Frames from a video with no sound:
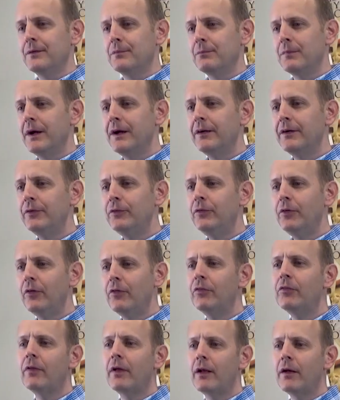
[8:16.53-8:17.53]
My hunch
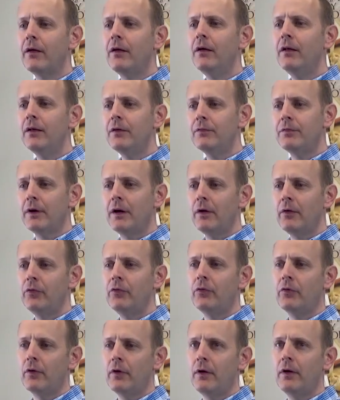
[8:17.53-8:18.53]
is that all of
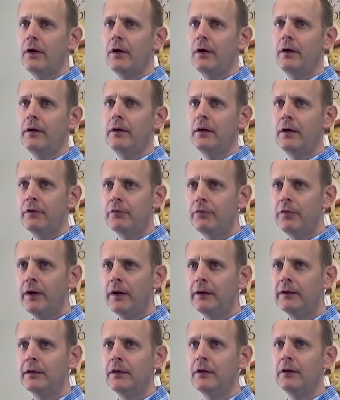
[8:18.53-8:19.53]
us are
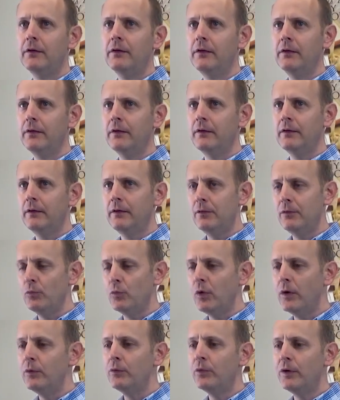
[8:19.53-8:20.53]
affected in
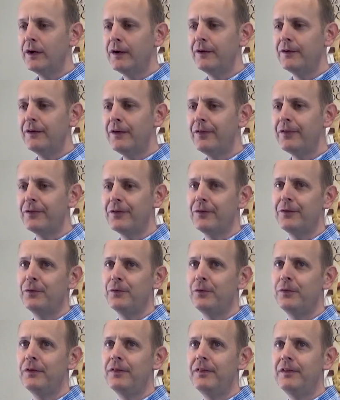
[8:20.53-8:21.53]
one way or another
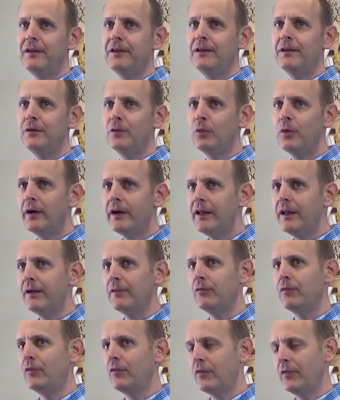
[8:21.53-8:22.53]
with the
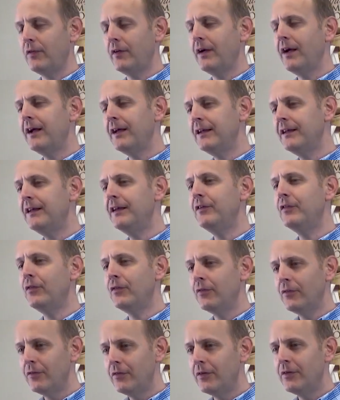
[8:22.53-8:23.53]
what-ifs, at
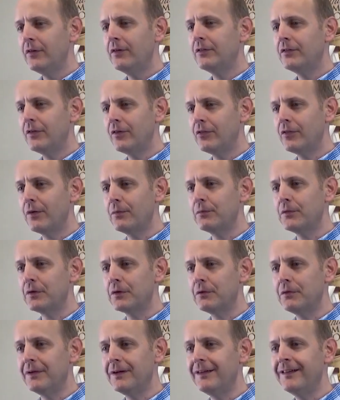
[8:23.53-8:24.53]
least to some
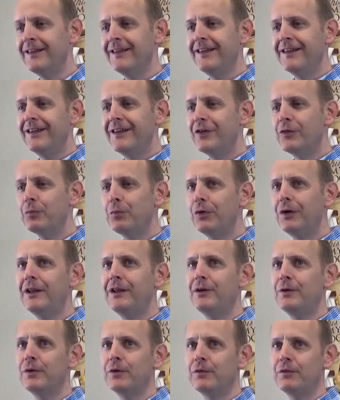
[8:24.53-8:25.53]
degree. It's pretty
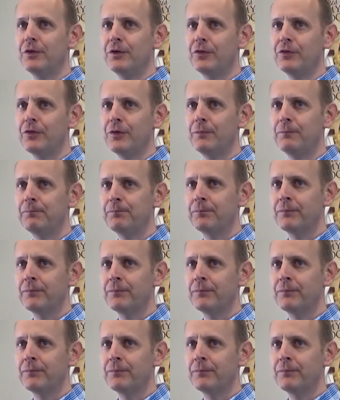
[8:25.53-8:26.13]
universal.